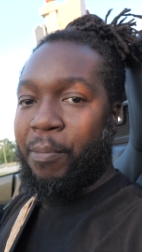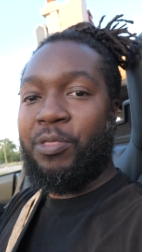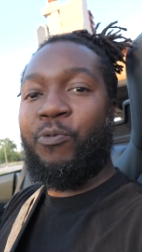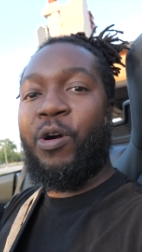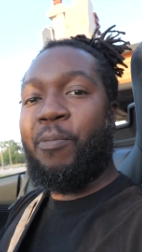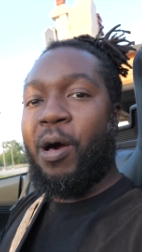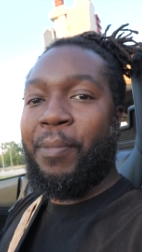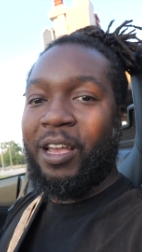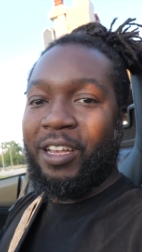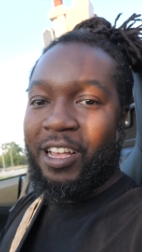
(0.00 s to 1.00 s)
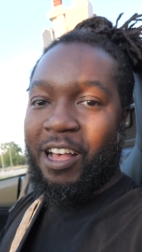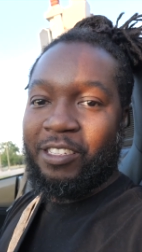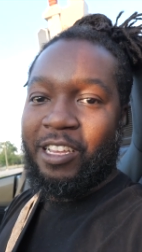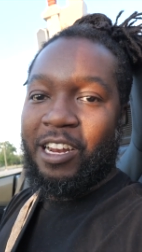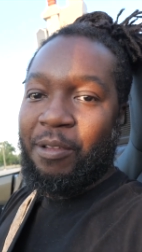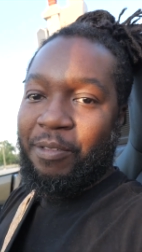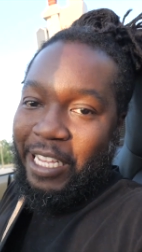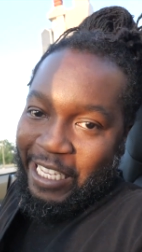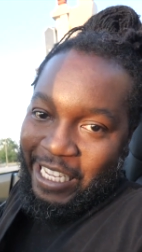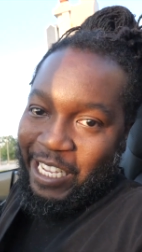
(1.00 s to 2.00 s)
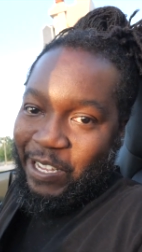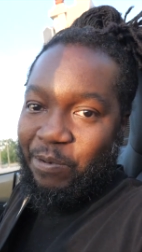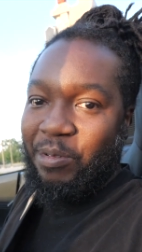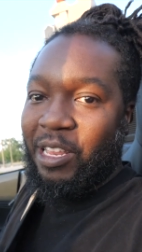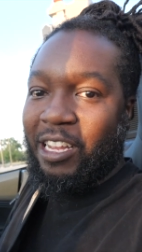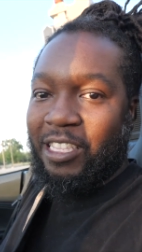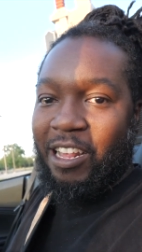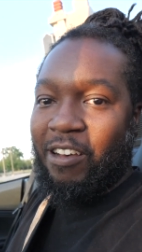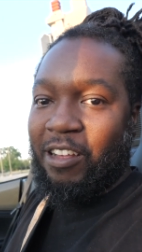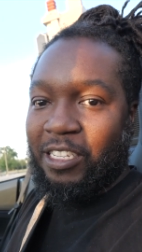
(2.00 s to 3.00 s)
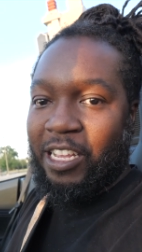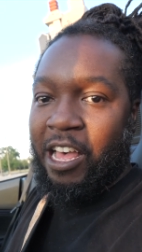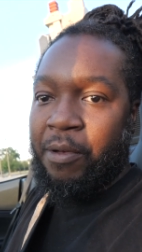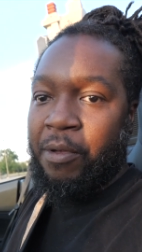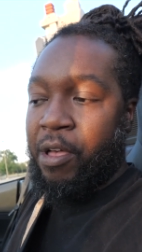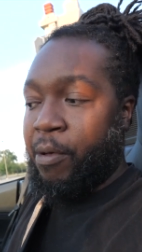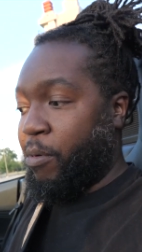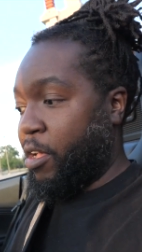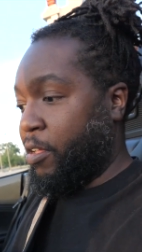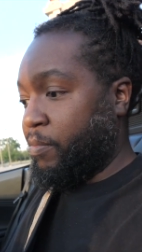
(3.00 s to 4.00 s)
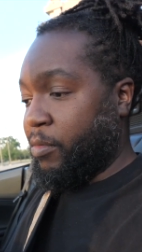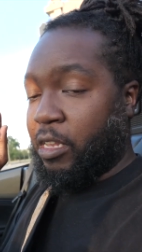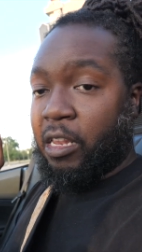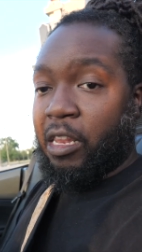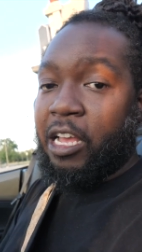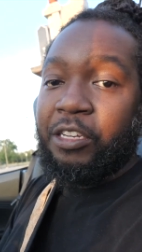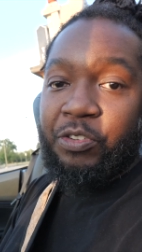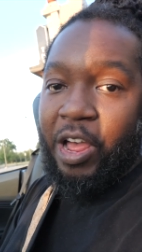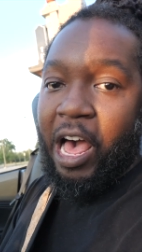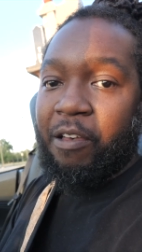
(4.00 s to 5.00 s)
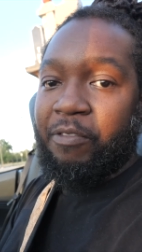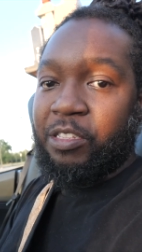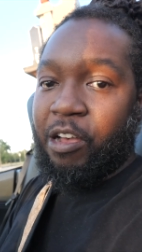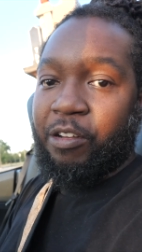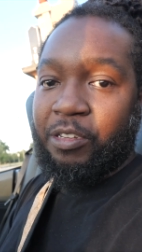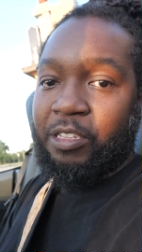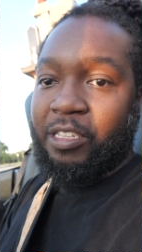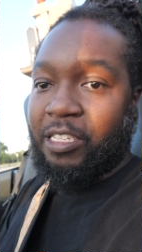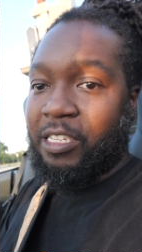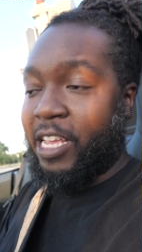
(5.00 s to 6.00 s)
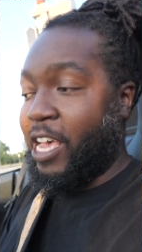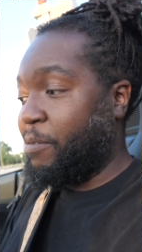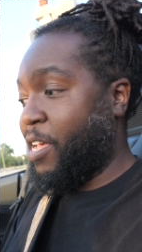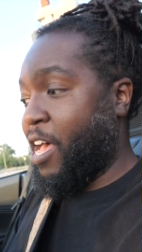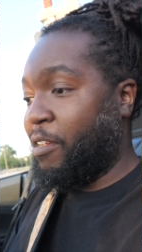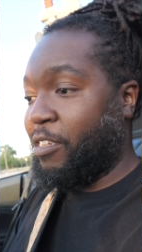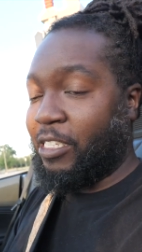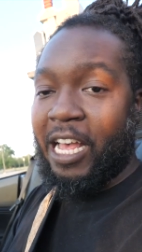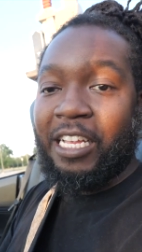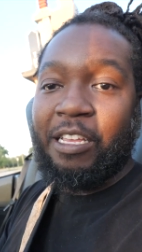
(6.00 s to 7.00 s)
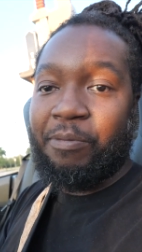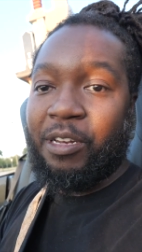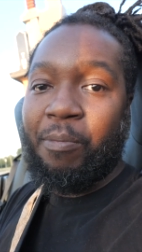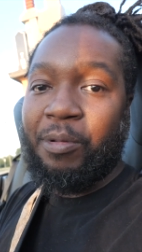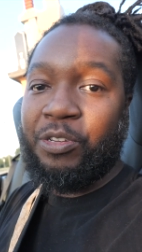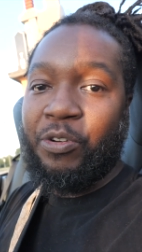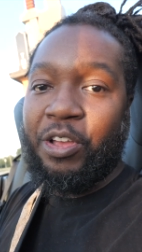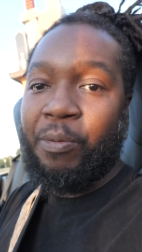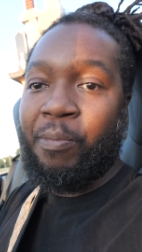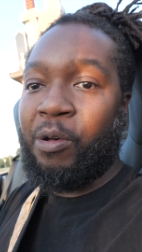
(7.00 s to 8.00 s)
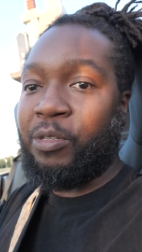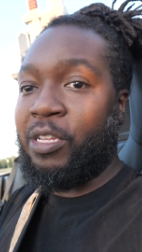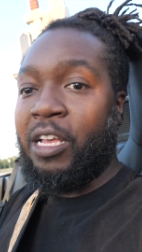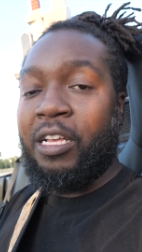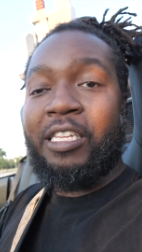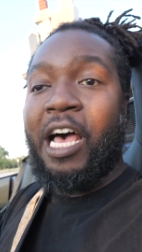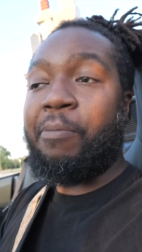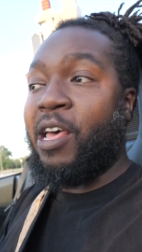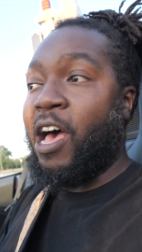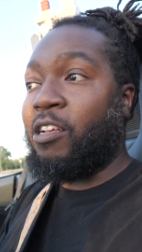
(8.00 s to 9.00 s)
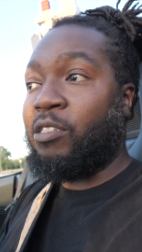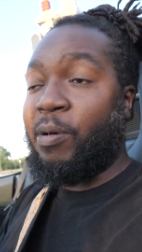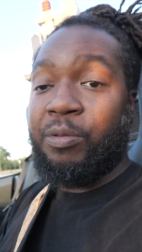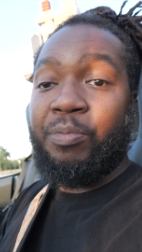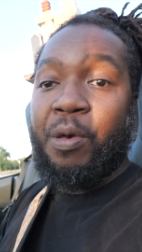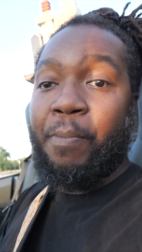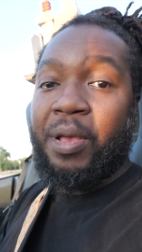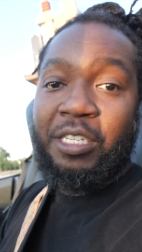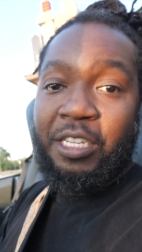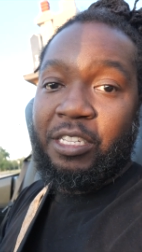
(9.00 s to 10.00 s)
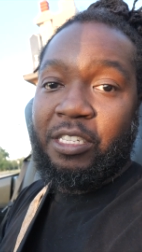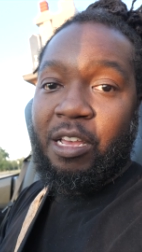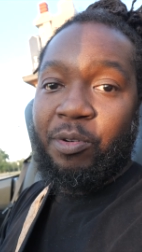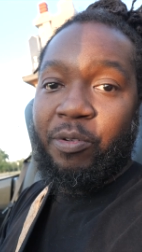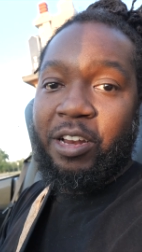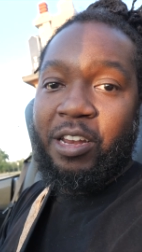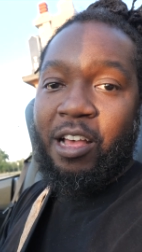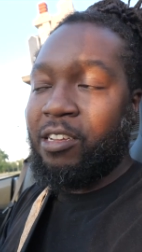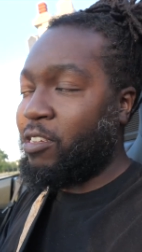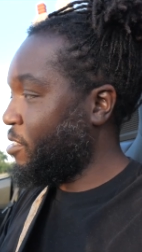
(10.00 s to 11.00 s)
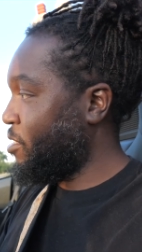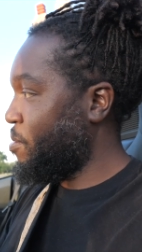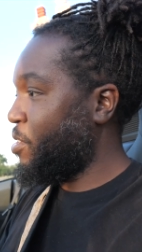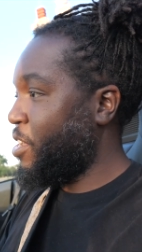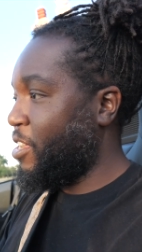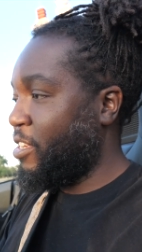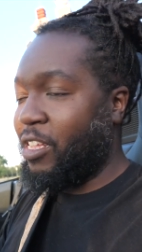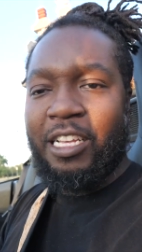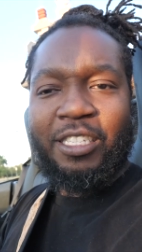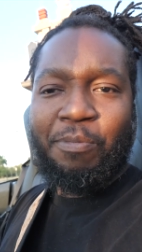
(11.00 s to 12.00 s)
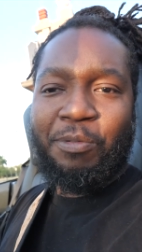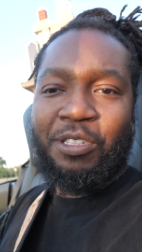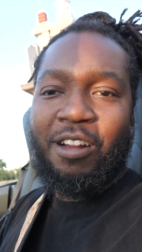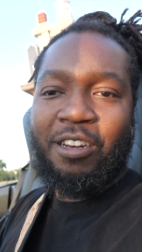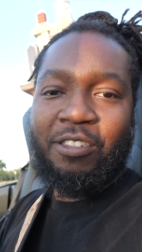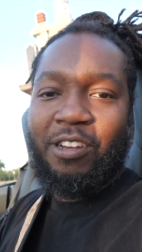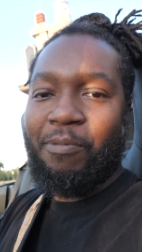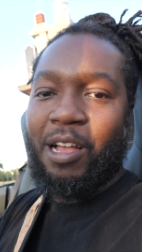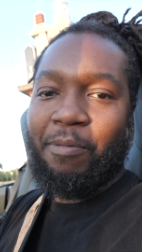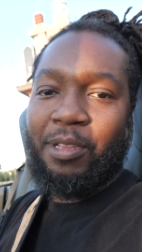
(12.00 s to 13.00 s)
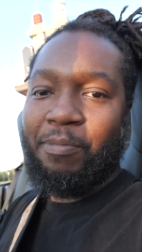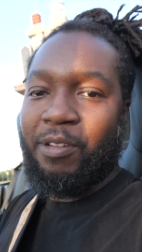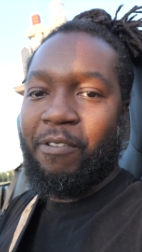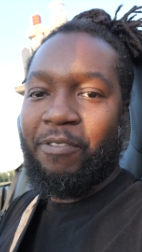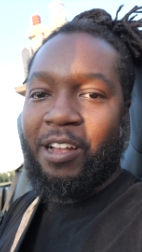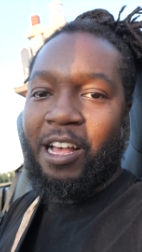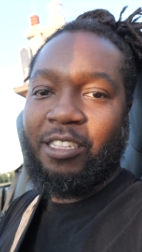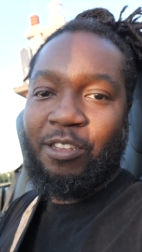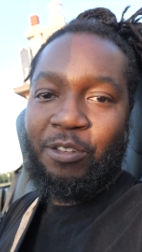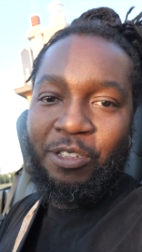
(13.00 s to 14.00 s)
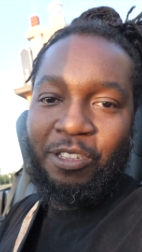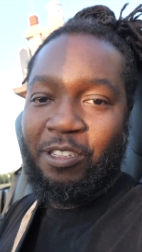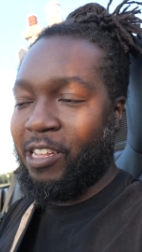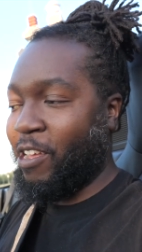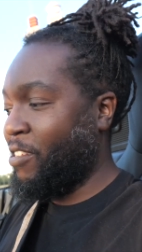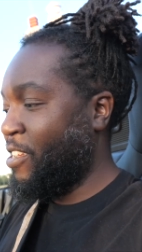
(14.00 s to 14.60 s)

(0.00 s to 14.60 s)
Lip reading: the way my bank account's set up, I don't be like that all the time. But let's drive and talk on this at the same time, because that's something I'm enjoying the most. Top down. It's about to be a Michigan summer right now. Is it summer yet? Has summer started? Drop a comment, let me know. I forgot. Solstice is I